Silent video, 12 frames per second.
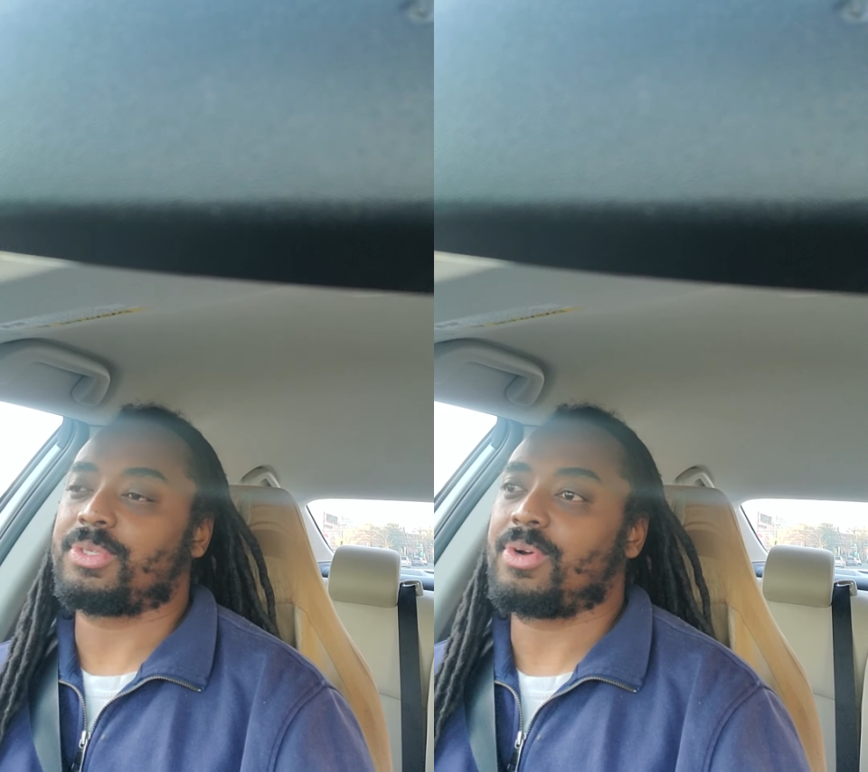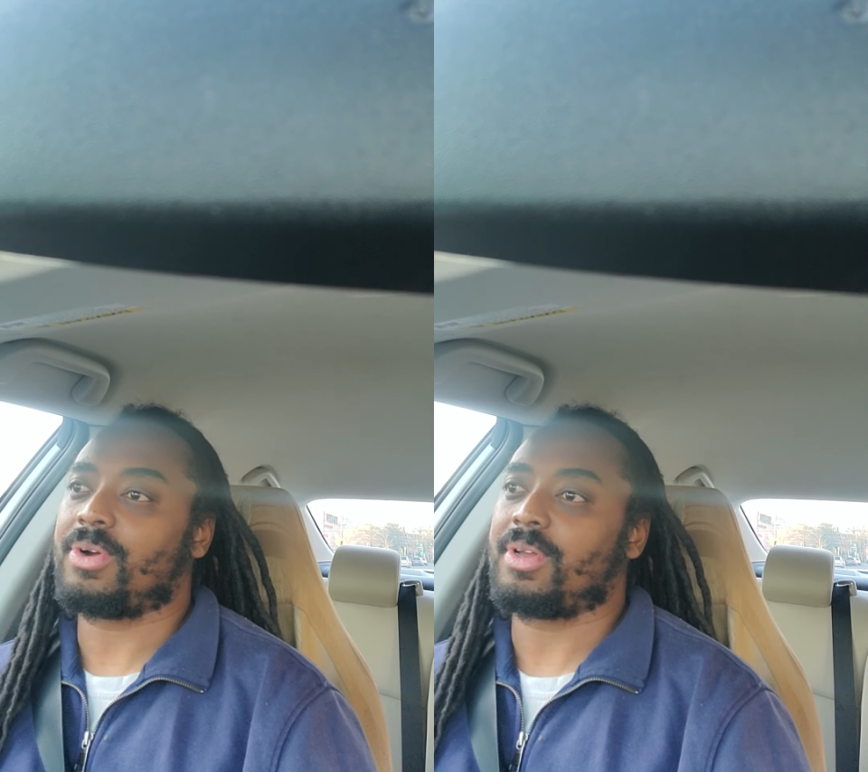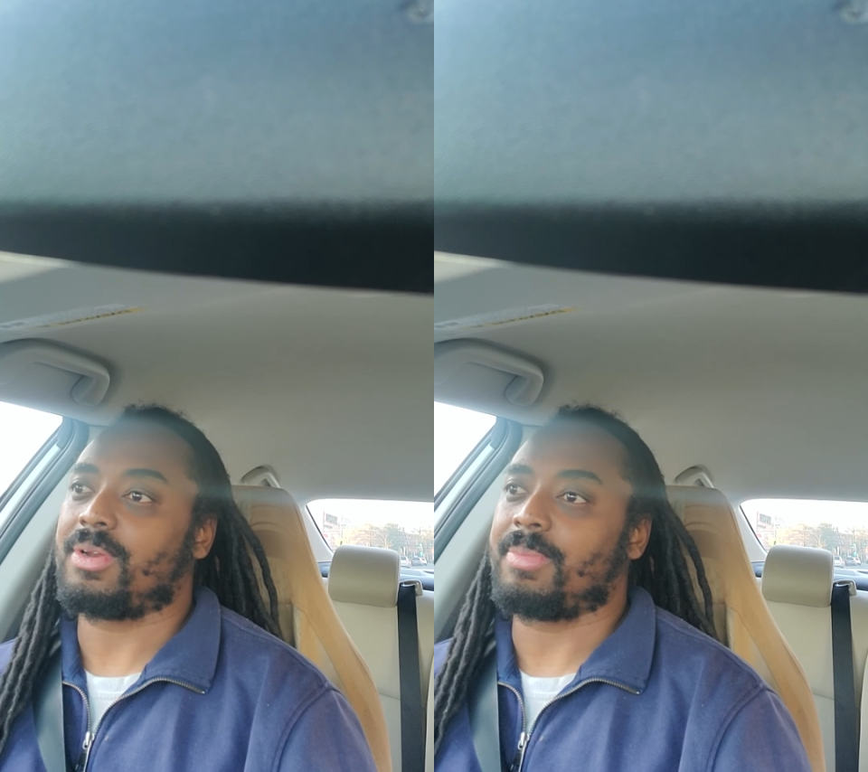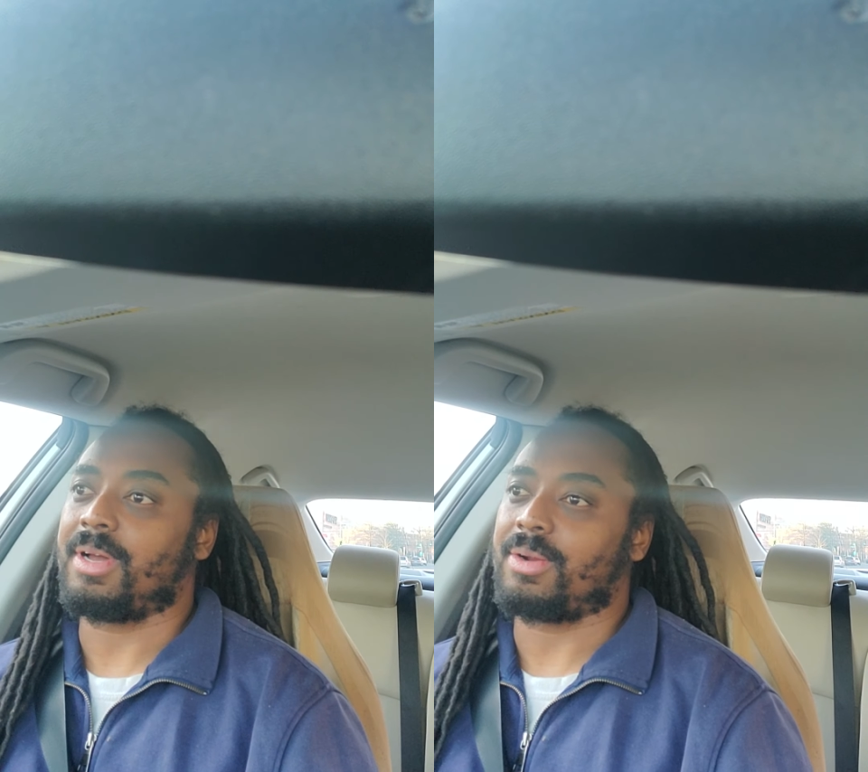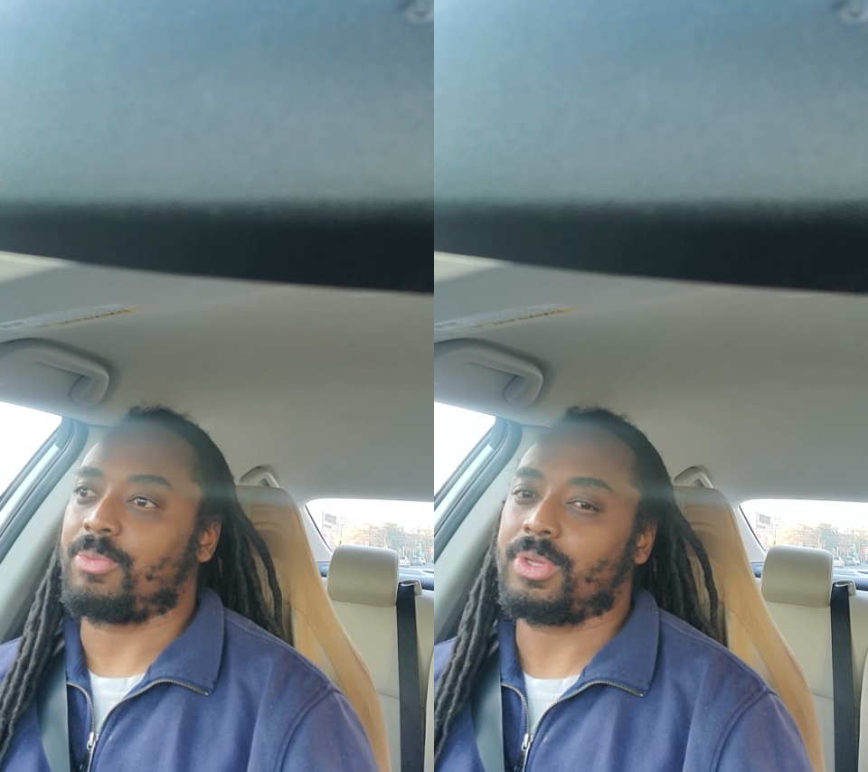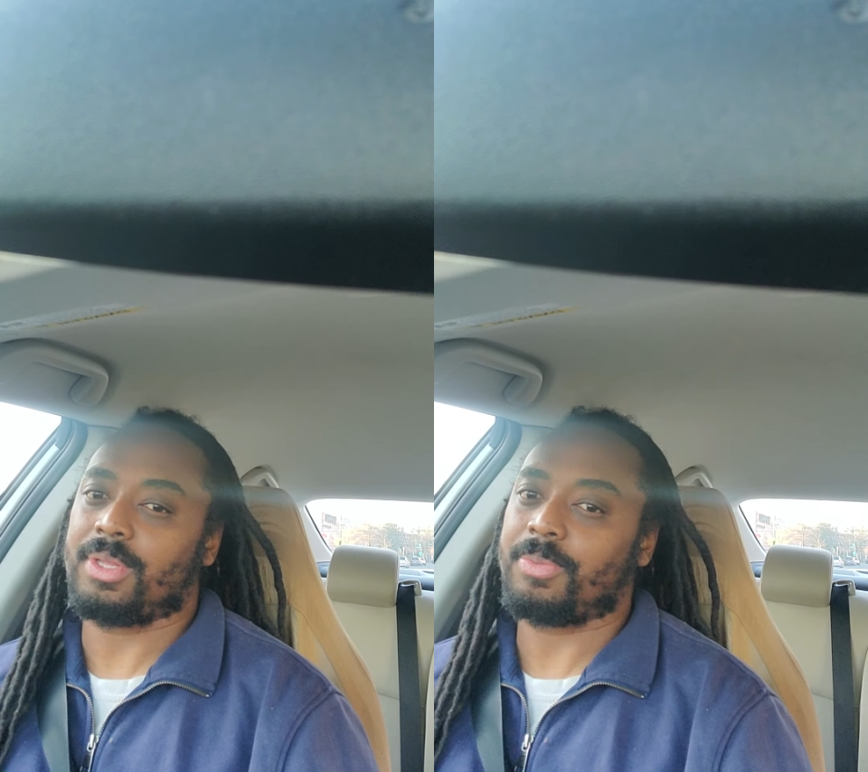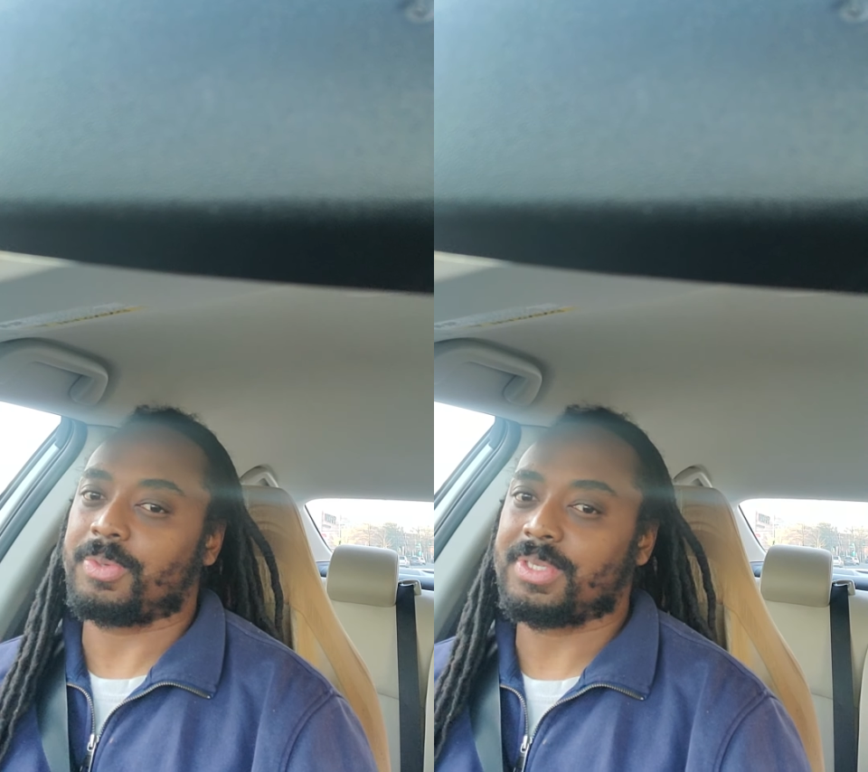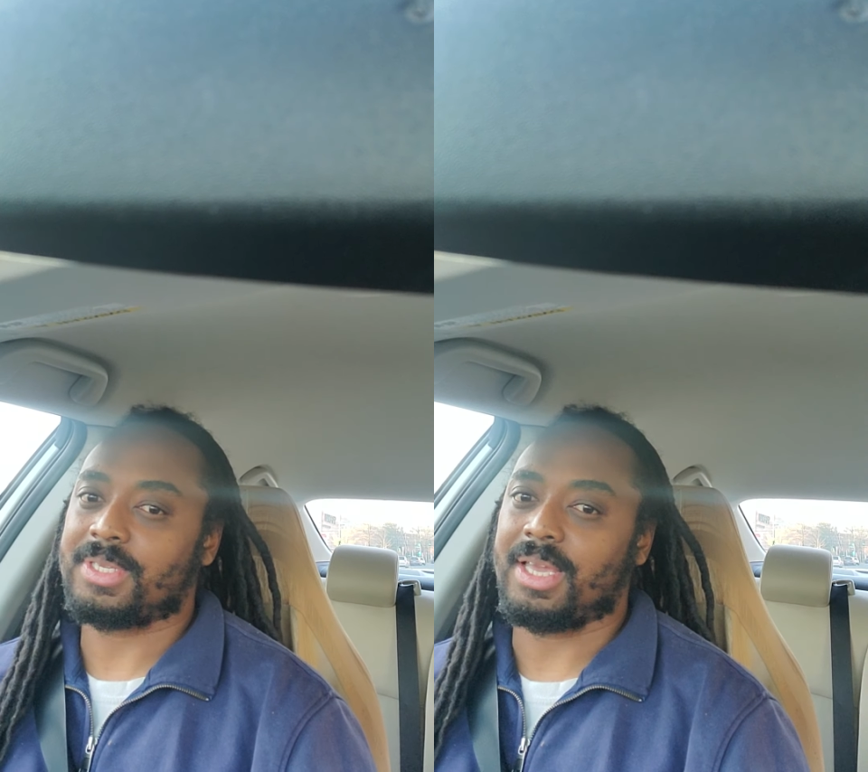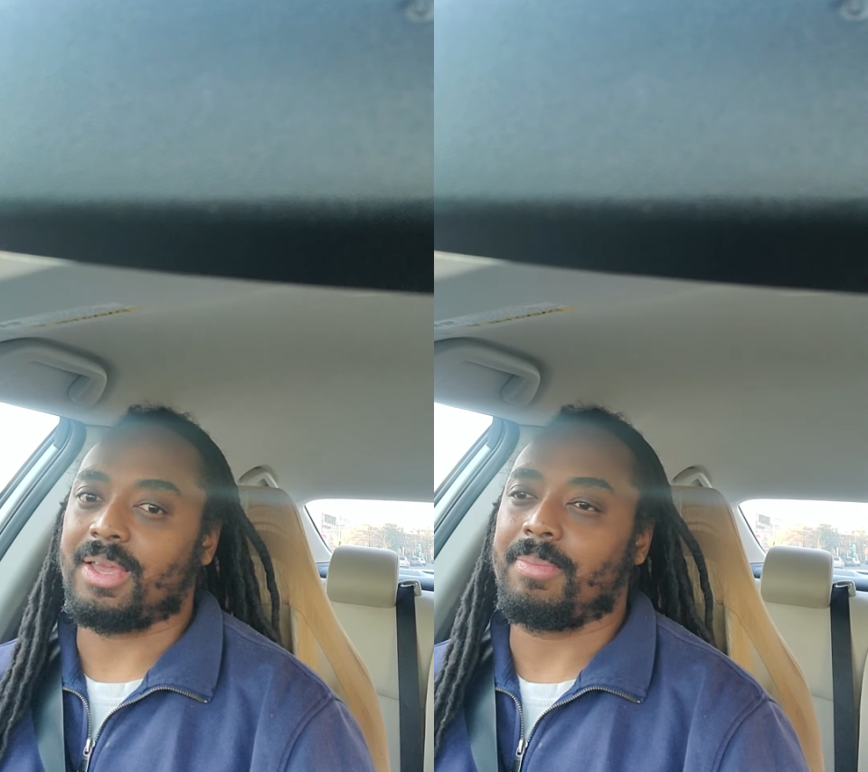talking about and what they were
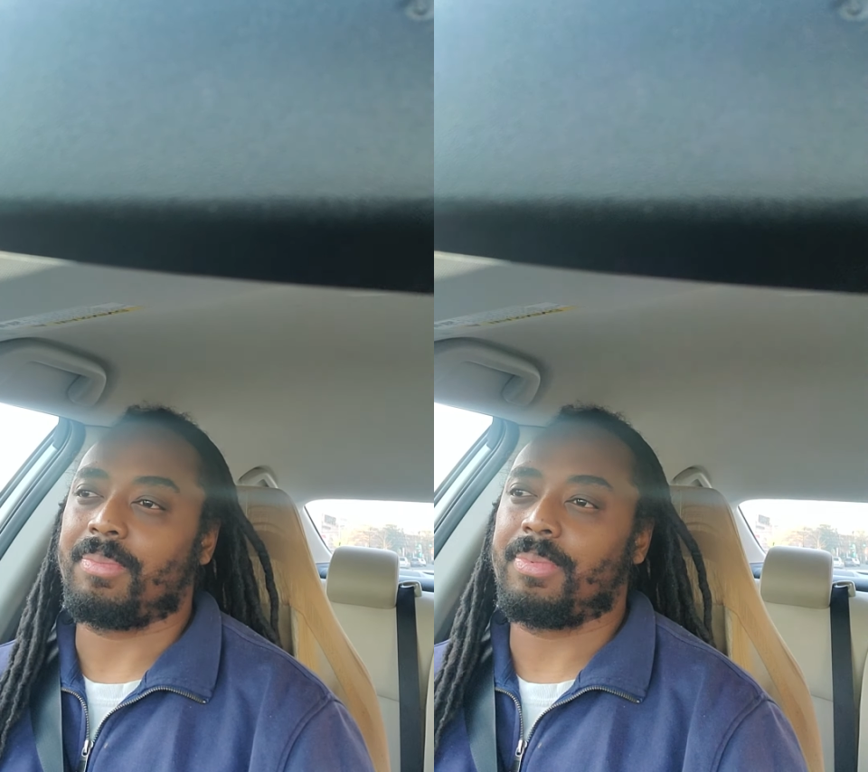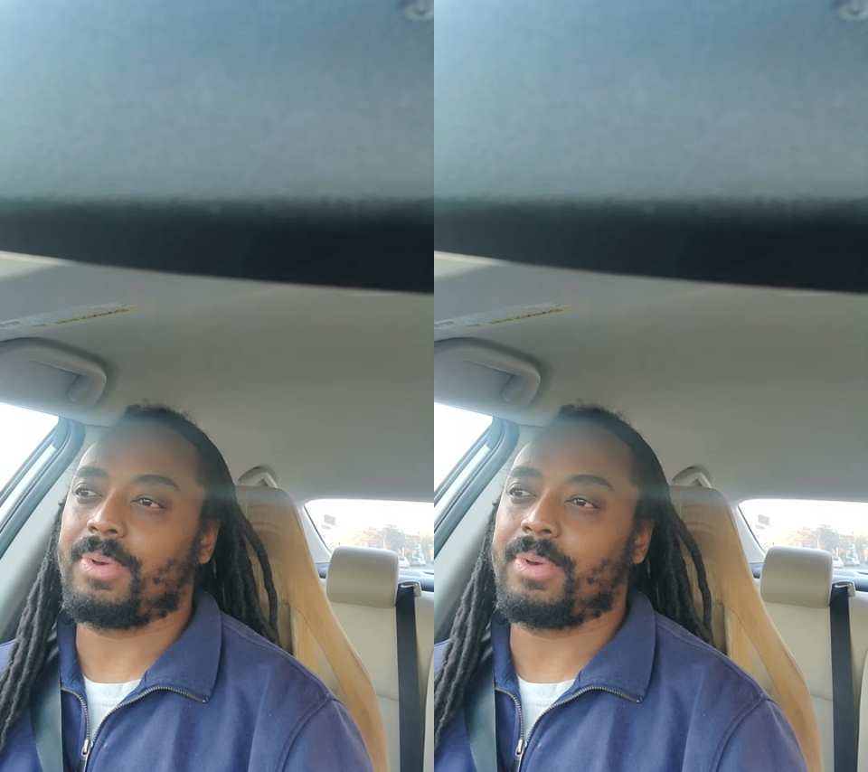saying.